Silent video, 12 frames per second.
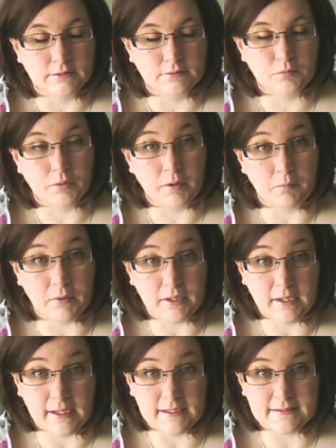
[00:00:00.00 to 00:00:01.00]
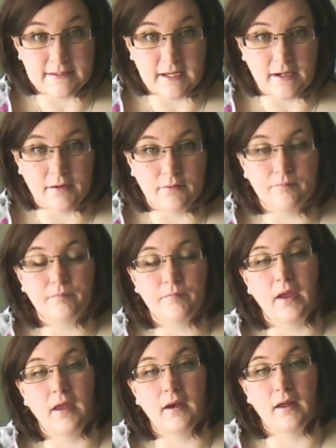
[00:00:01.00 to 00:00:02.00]
21 days now,
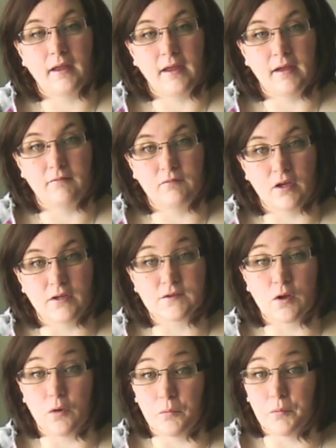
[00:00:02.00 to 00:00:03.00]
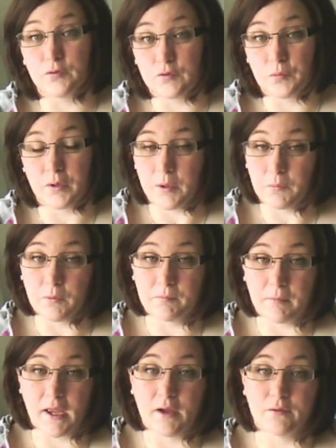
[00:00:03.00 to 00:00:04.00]
and I have lost almost 21
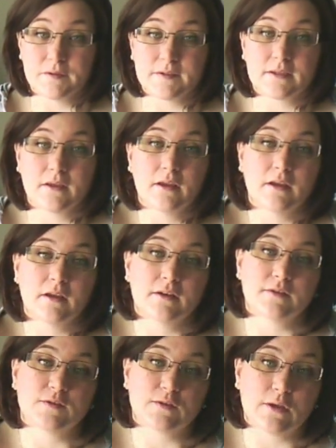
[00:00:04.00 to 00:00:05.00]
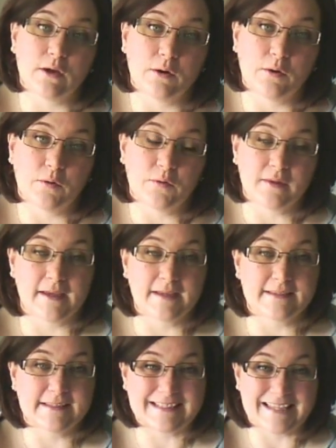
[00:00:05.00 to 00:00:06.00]
pounds. So
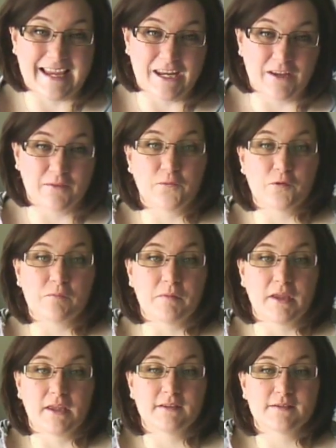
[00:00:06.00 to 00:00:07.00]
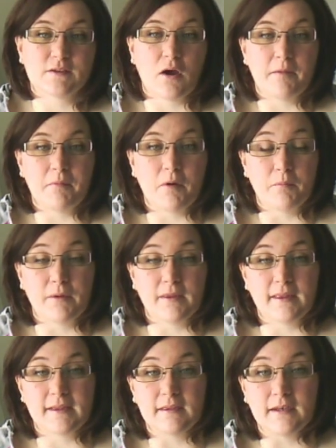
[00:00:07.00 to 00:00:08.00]
that's exciting for me. So I'm hoping
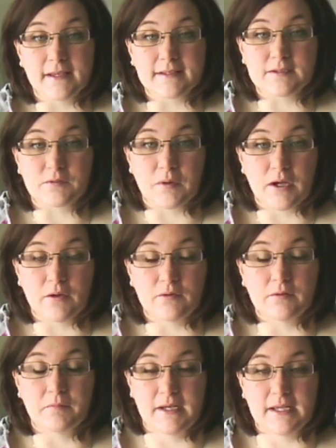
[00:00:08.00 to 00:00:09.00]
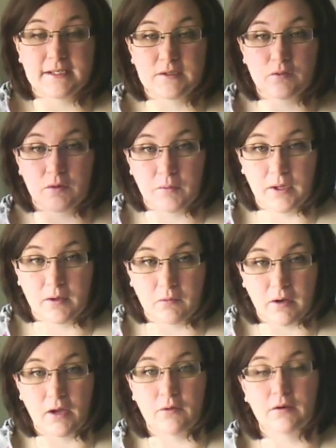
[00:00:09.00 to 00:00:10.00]
that the next round, my next 3 week
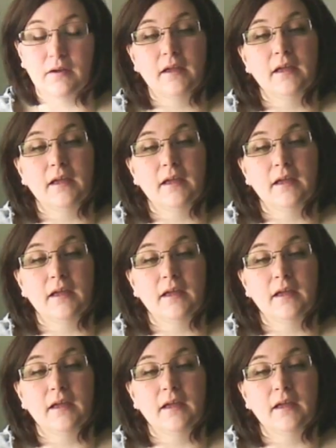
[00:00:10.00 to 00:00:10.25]
round,